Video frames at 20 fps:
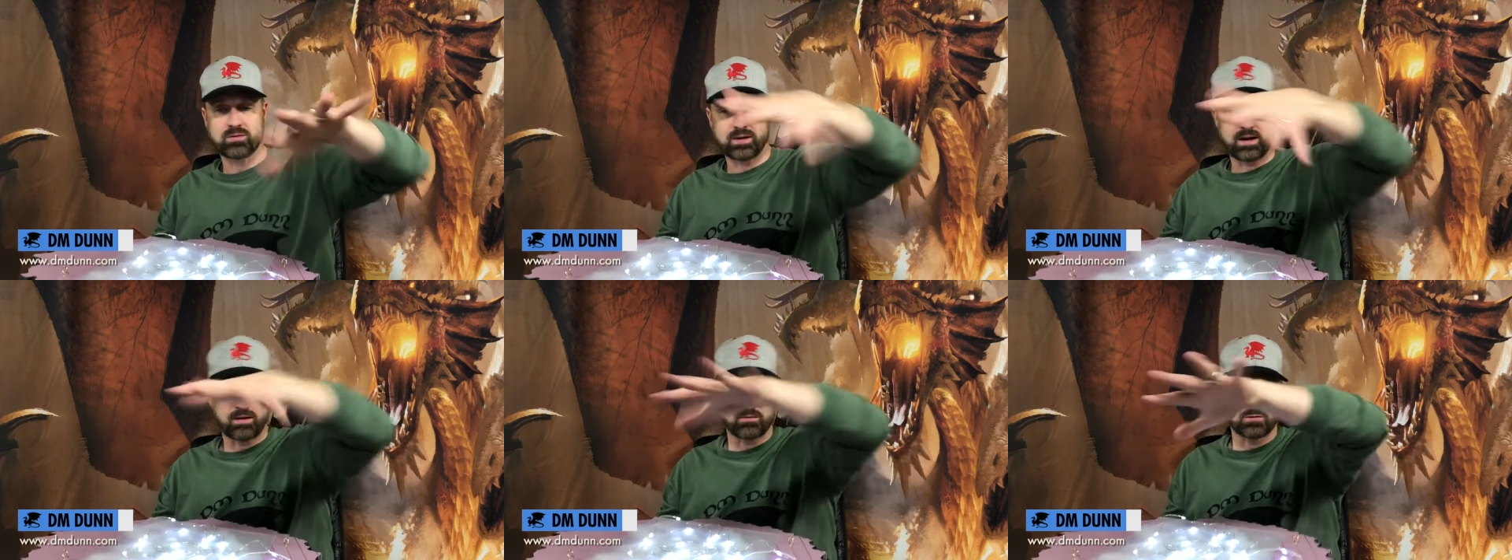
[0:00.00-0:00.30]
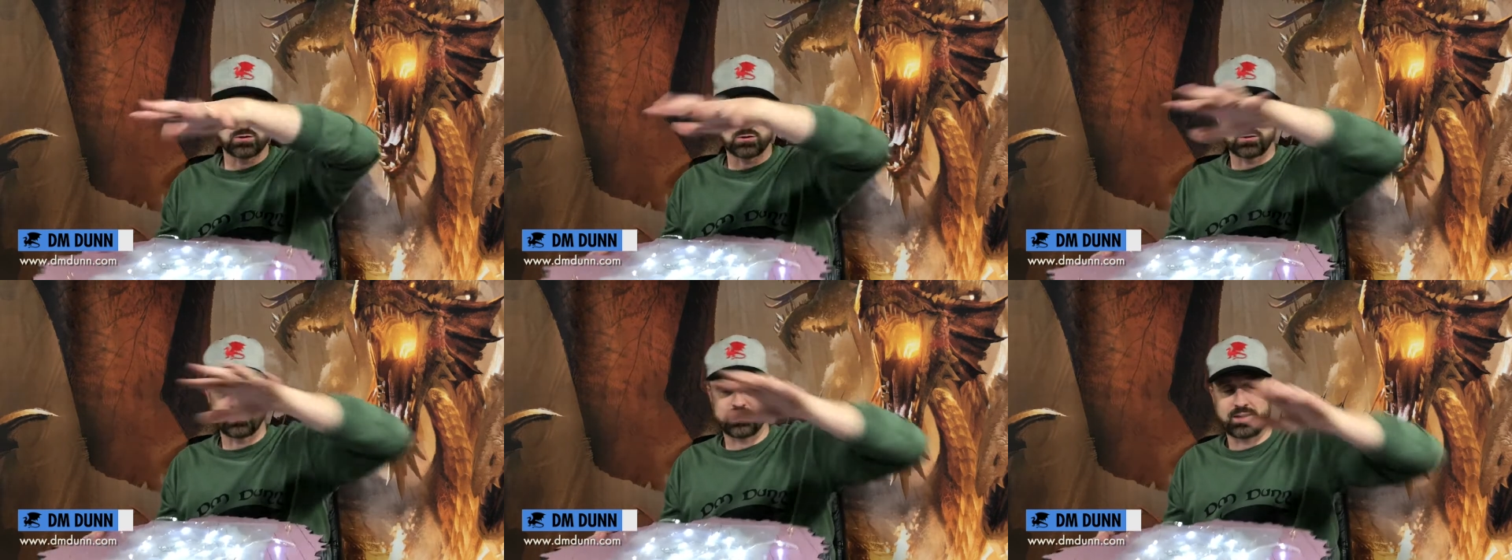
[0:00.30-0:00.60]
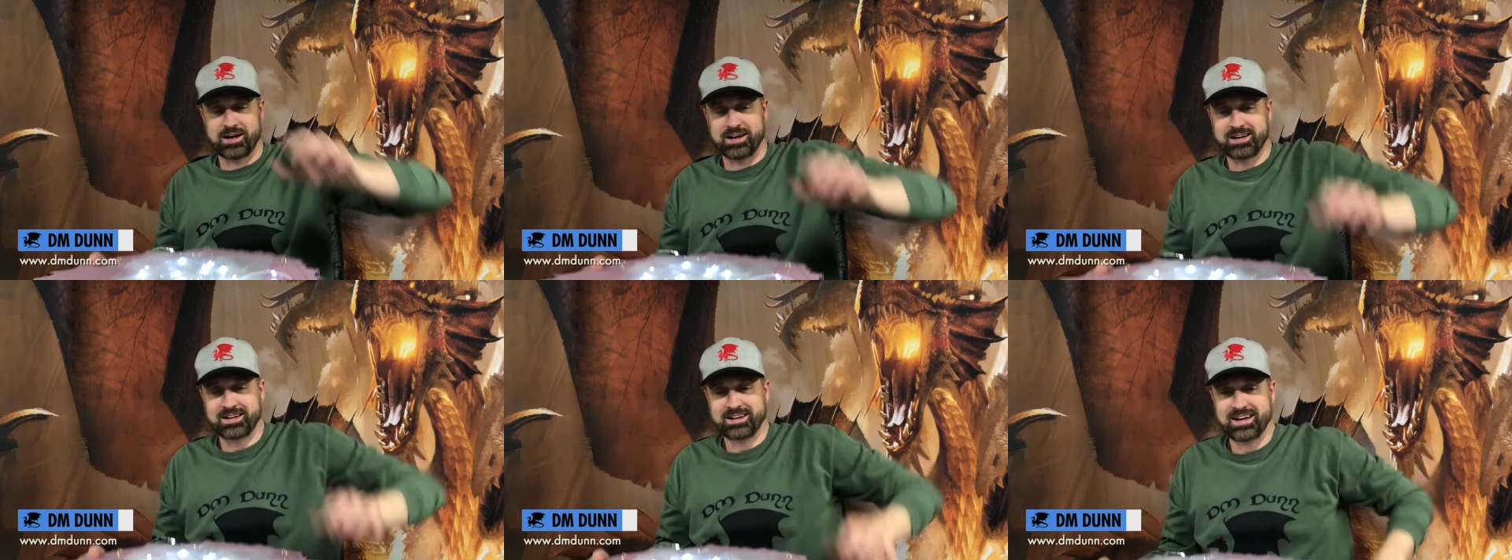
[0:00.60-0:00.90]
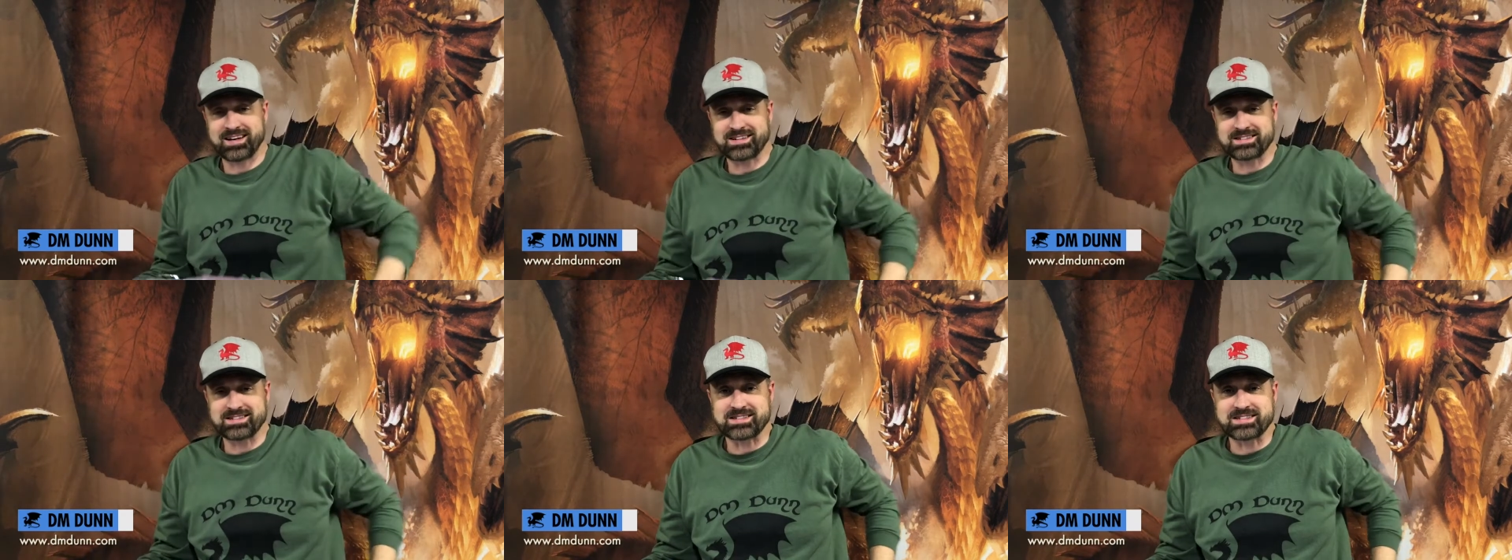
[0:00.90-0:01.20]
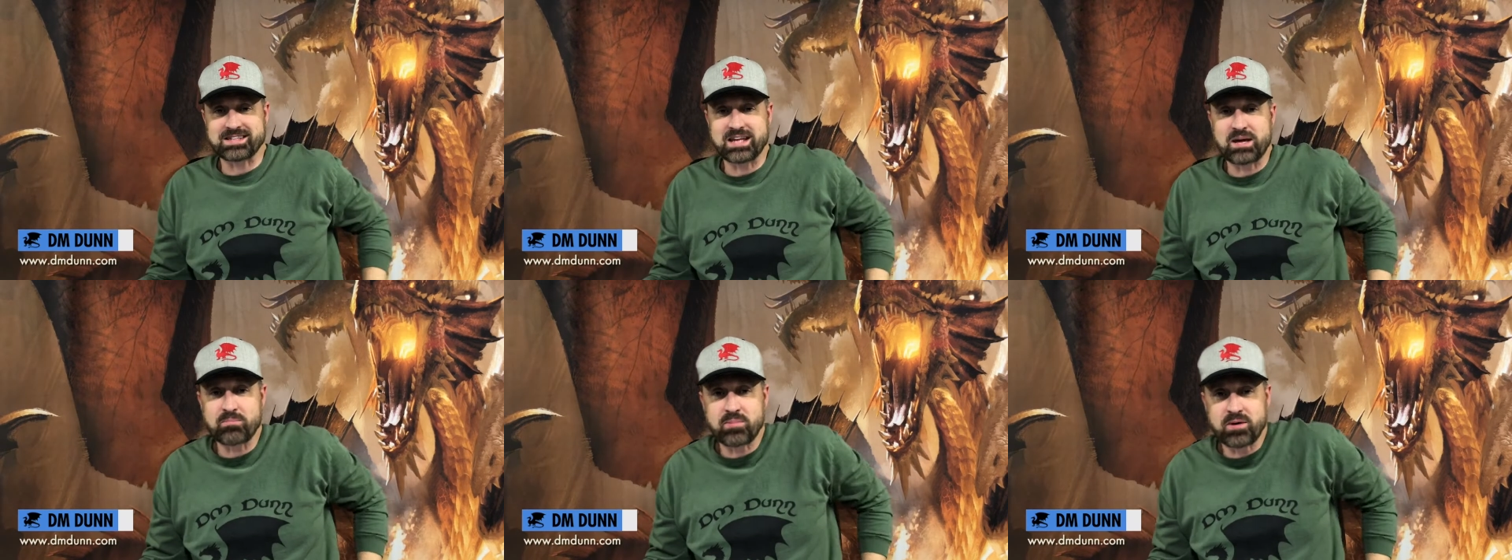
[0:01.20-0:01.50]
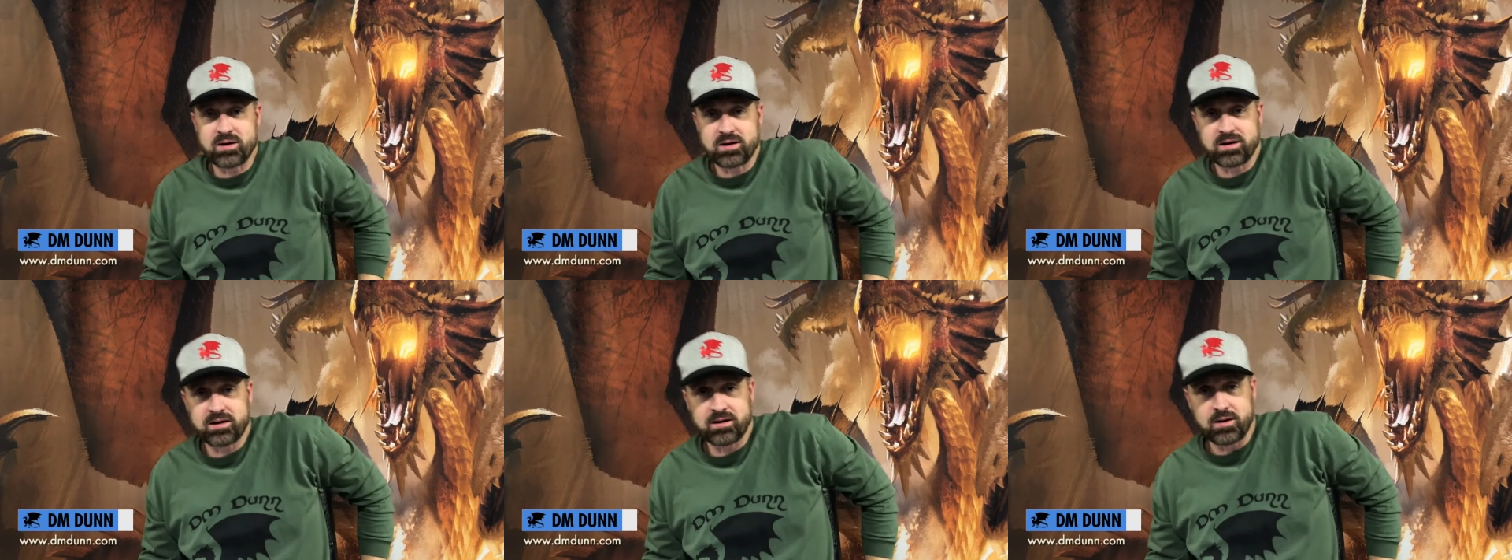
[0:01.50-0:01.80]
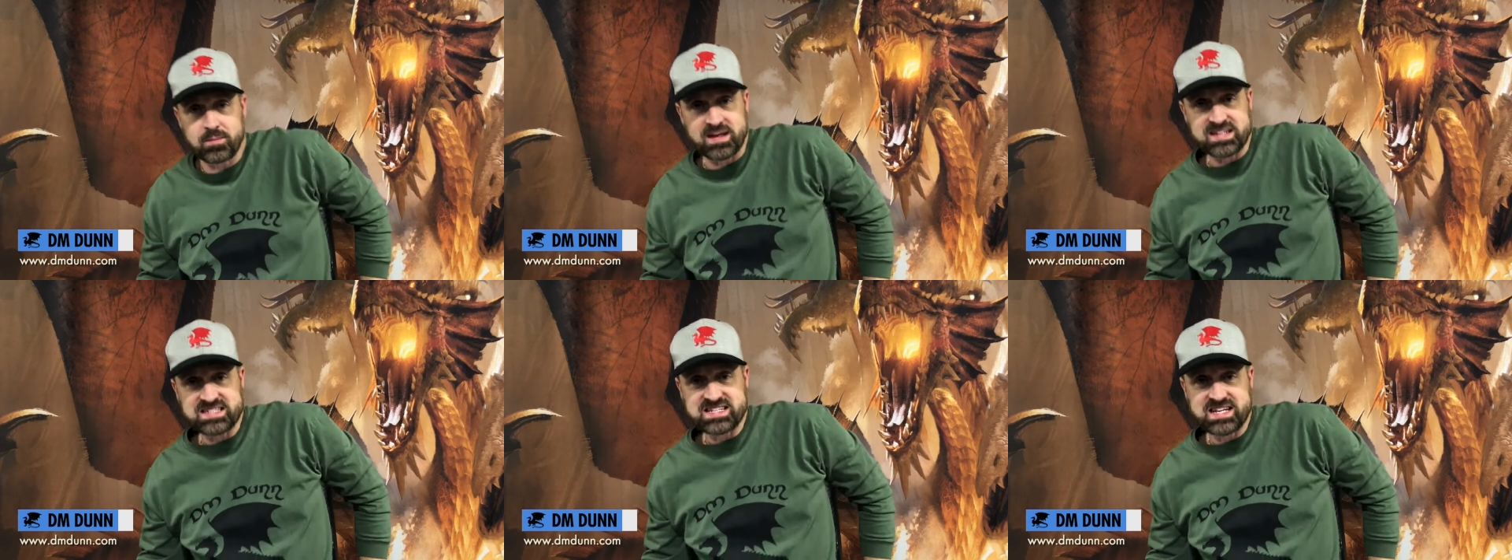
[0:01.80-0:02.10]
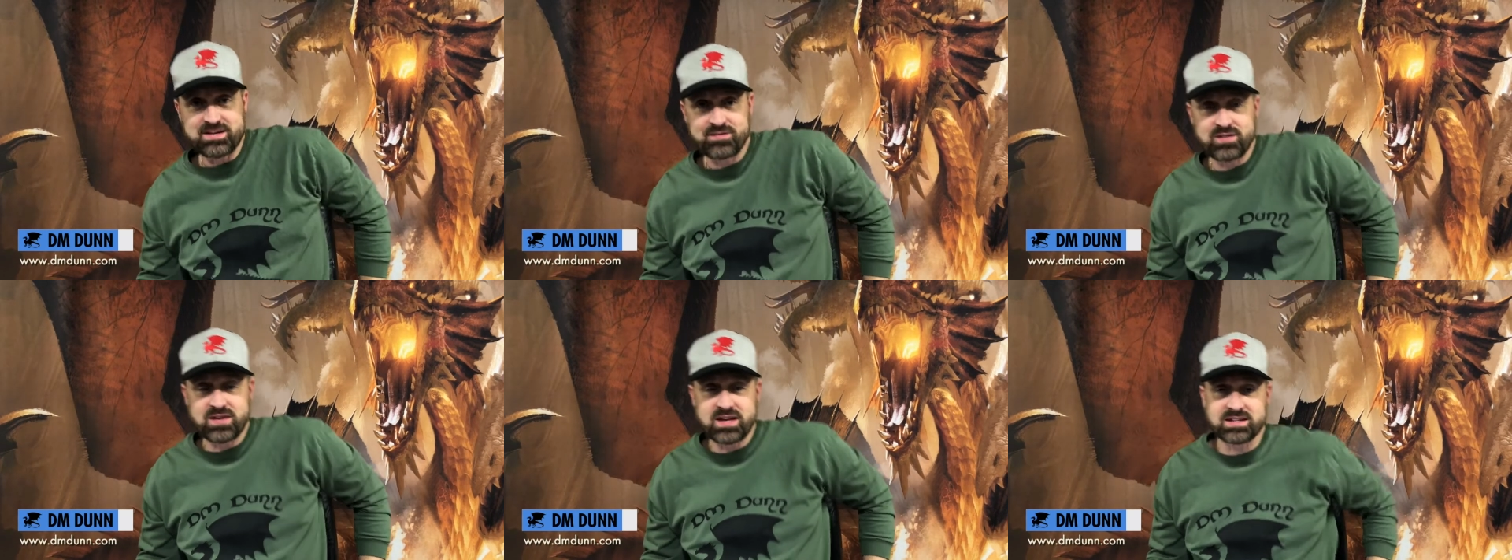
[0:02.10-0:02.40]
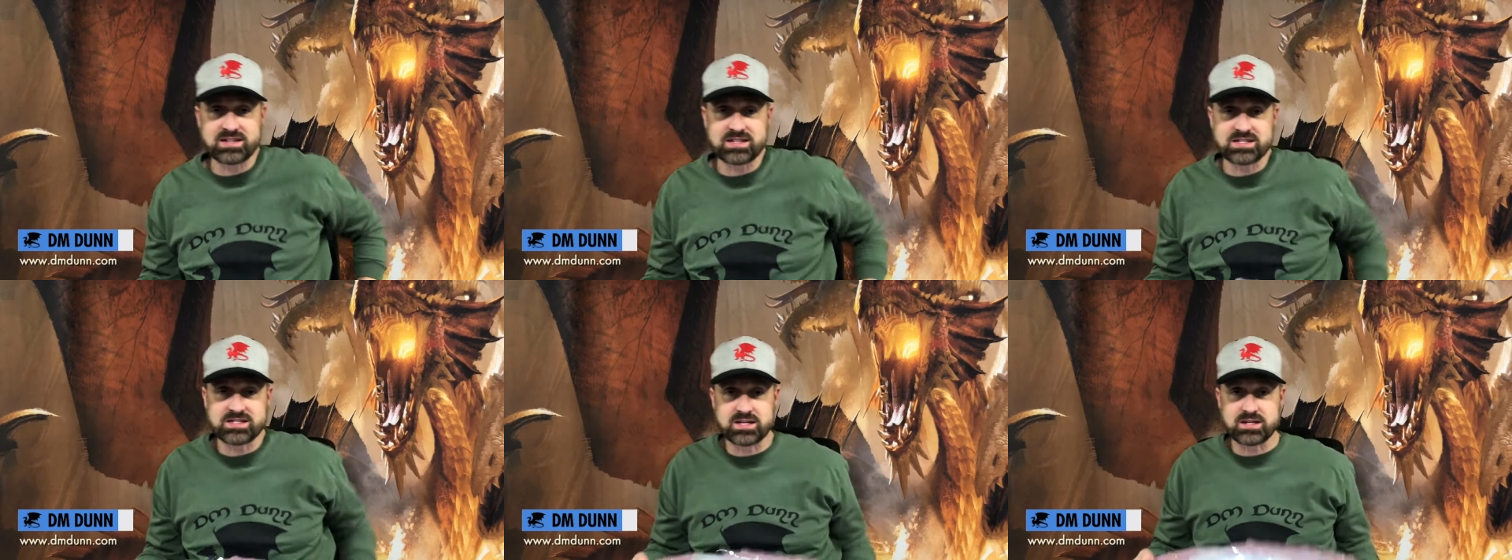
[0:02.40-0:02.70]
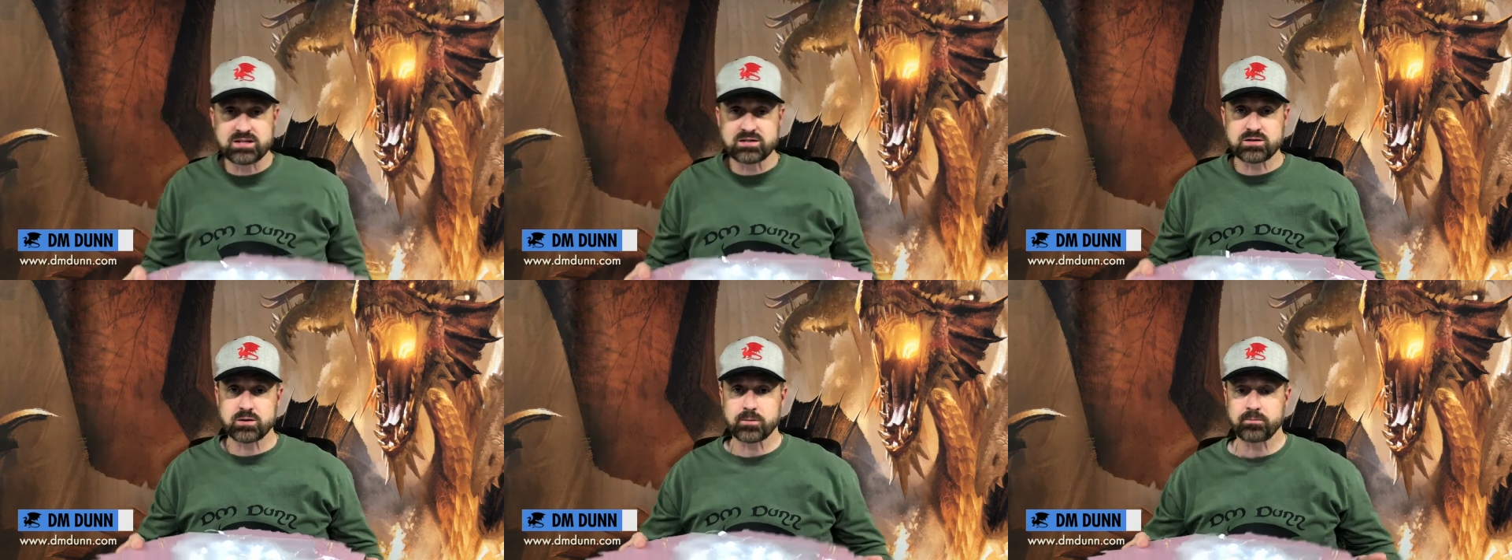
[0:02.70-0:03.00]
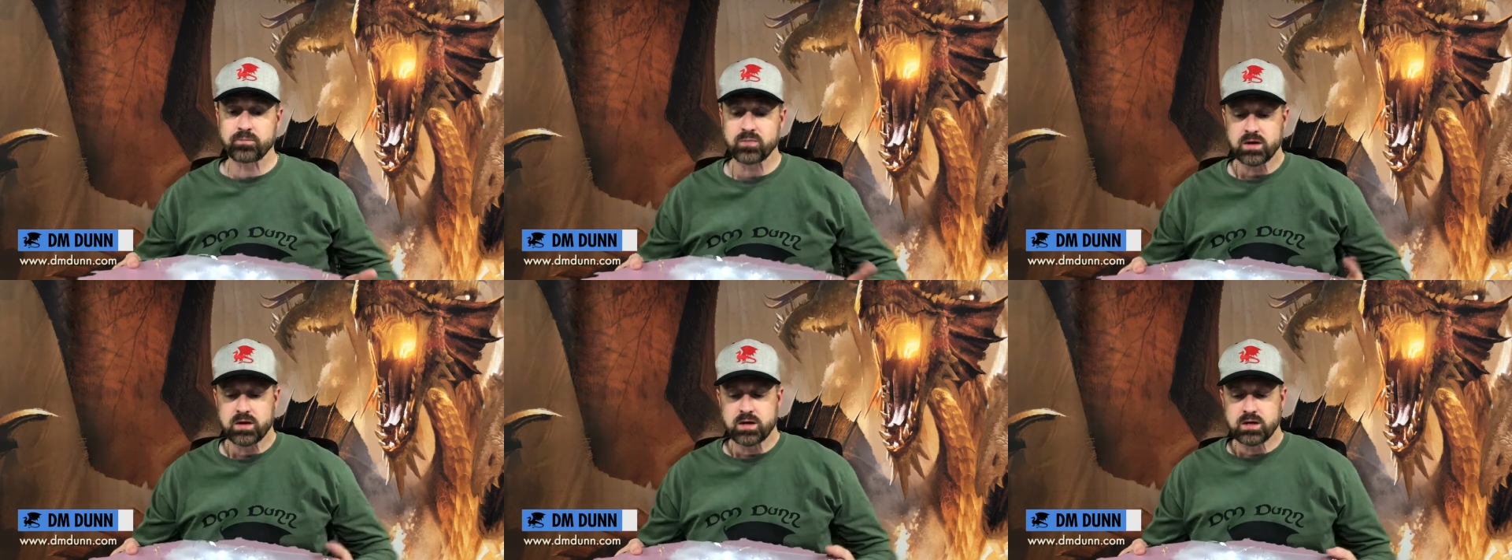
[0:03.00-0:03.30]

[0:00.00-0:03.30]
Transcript: and I was trying not to step on it on my TV in the center,